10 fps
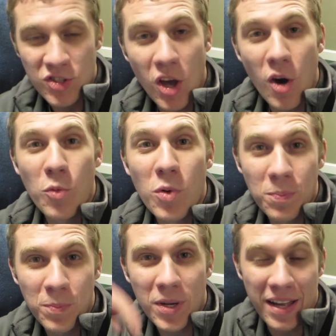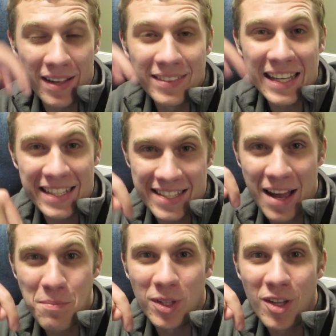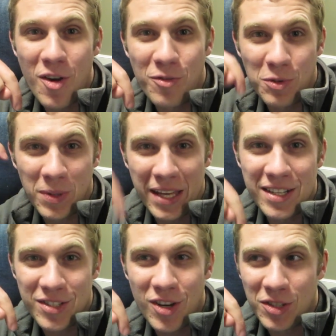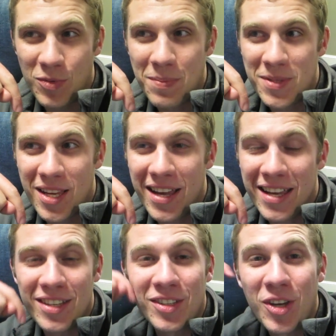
So we'll put a link down below for Planet Dog's website.